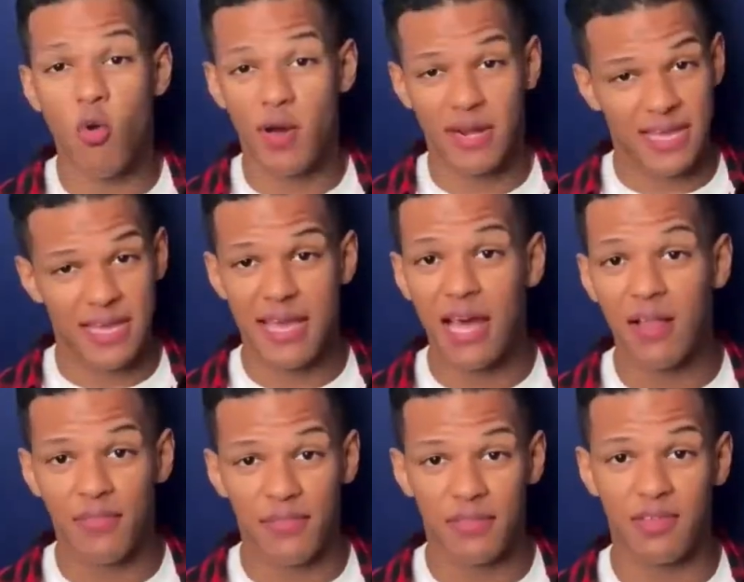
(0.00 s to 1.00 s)
want to get
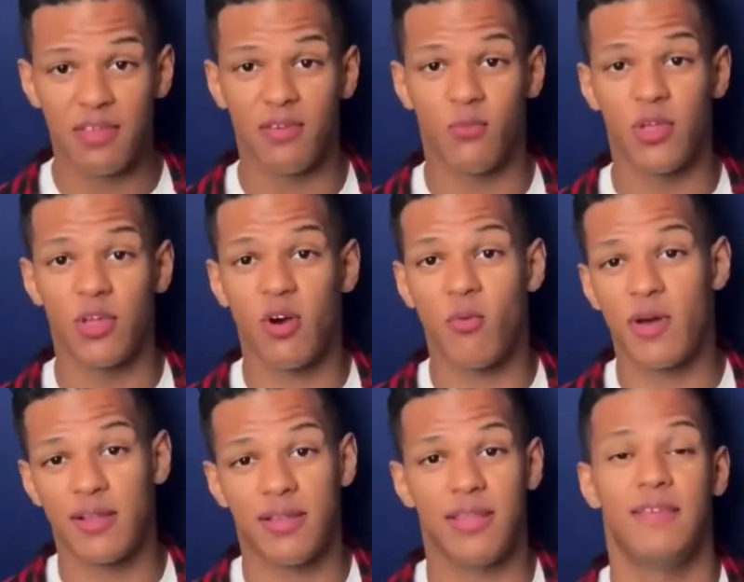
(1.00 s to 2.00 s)
healthy. We all want
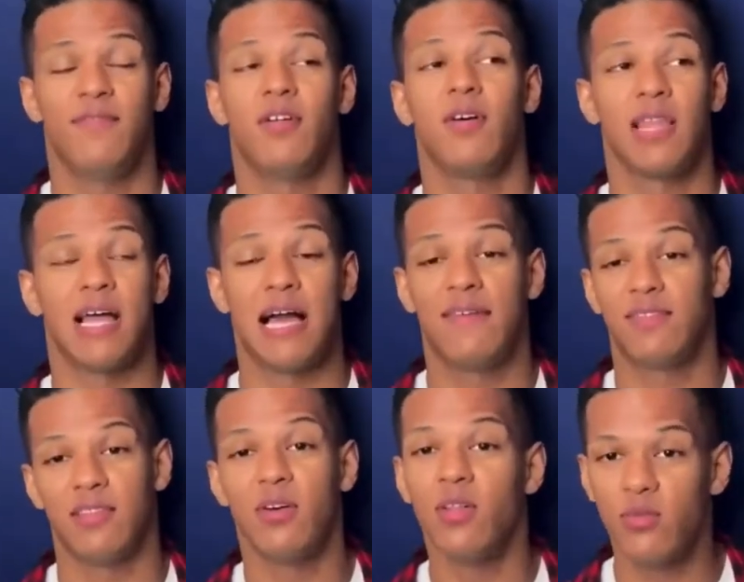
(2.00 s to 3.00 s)
to live long lives, and
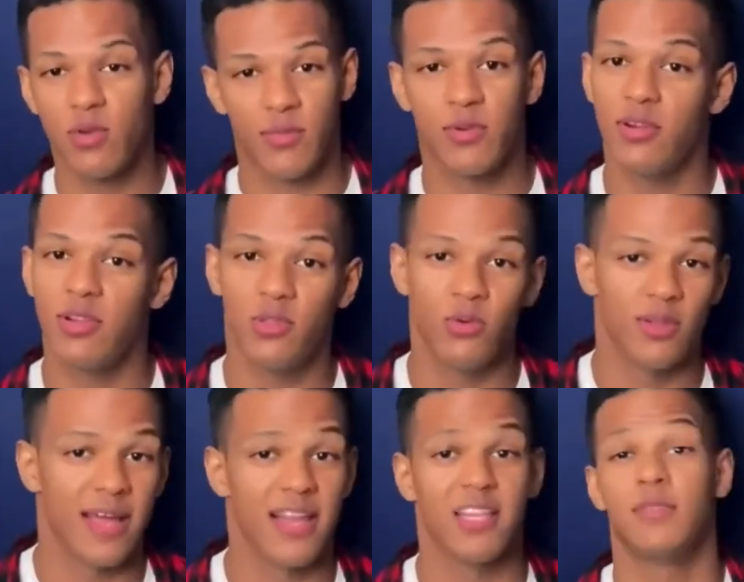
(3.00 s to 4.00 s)
the only way we're going to do
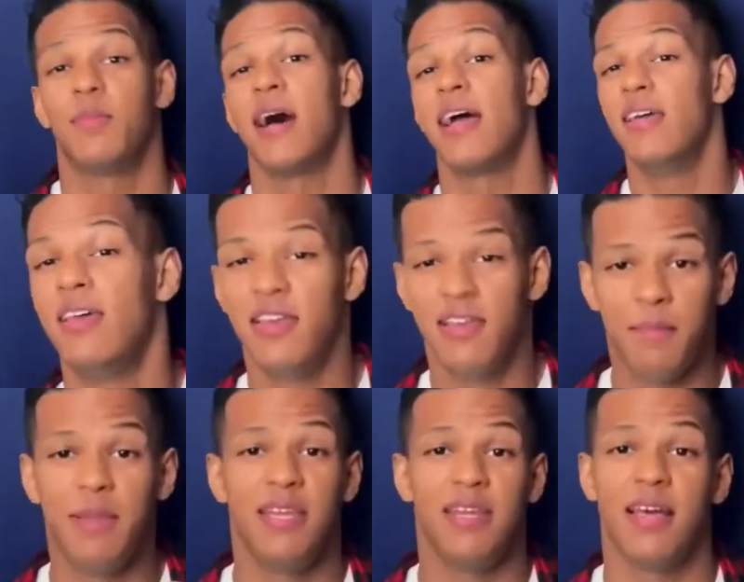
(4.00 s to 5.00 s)
that is by
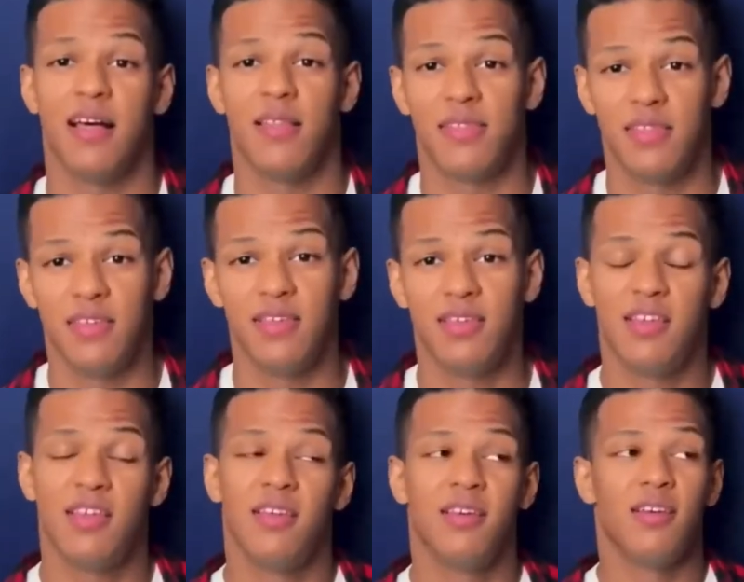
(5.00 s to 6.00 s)
being healthy.
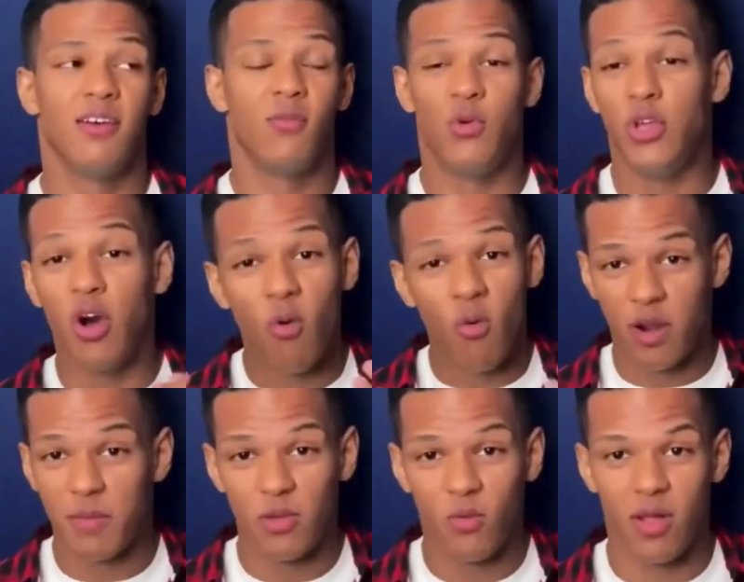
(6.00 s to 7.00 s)
We all want to
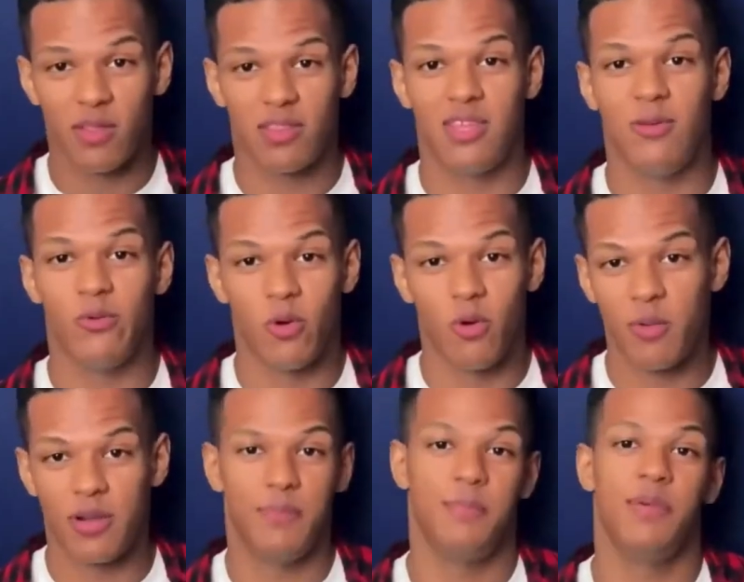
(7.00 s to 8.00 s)
be wealthy. We all want
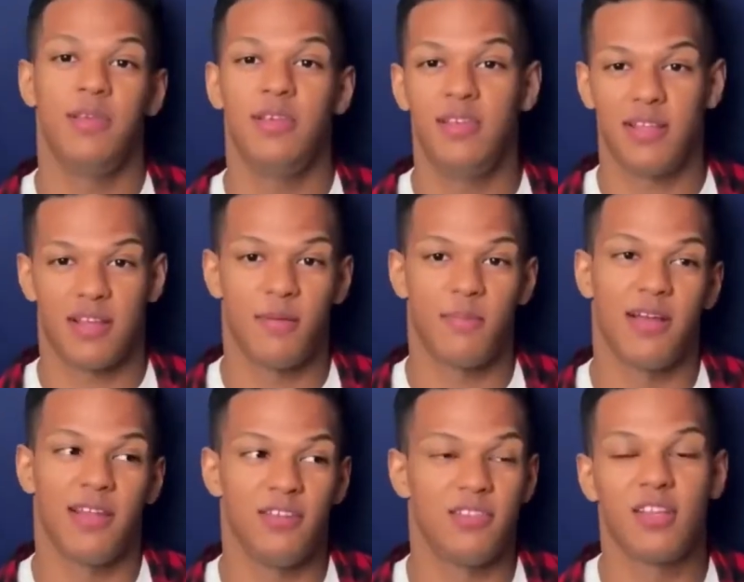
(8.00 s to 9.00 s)
to be, come on,
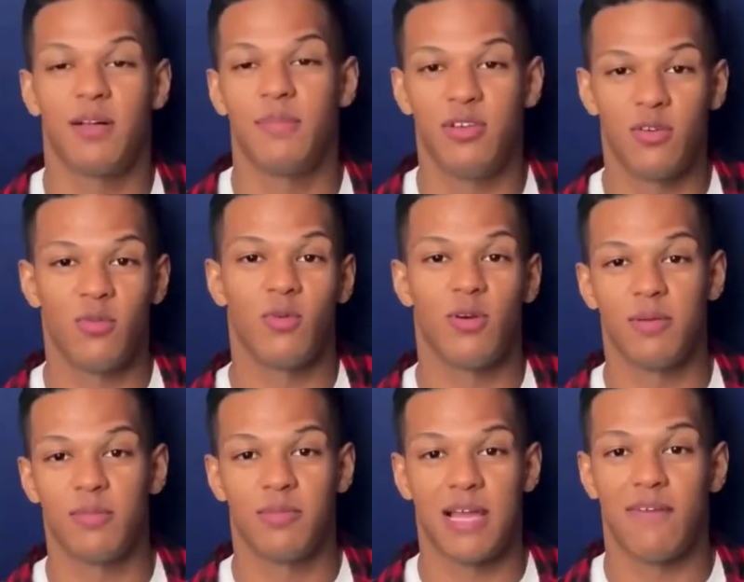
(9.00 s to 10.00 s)
like you tell me you don't
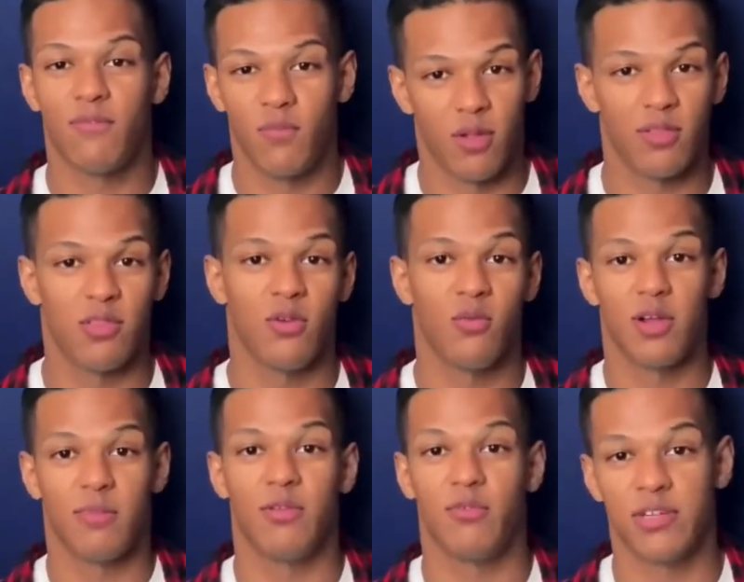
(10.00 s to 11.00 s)
want to have wealth, you don't want to
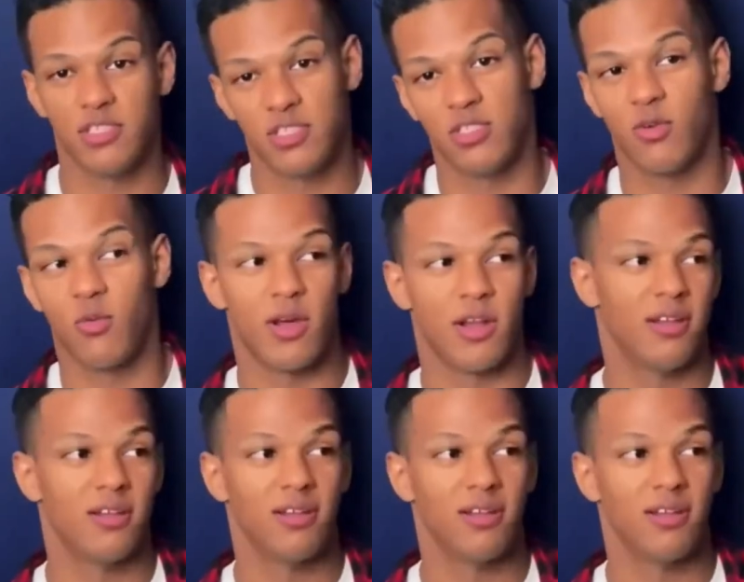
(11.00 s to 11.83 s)
be rich, you don't want to